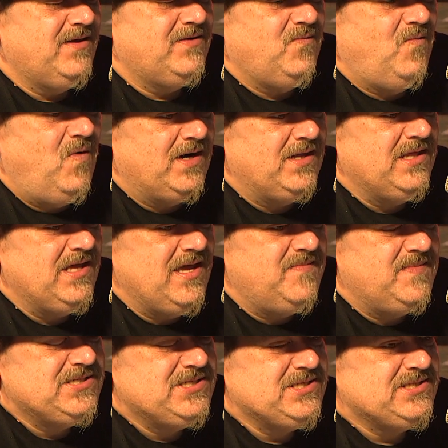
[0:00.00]
one of the
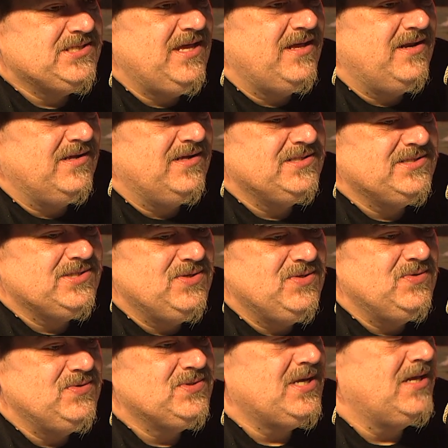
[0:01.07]
images that is used a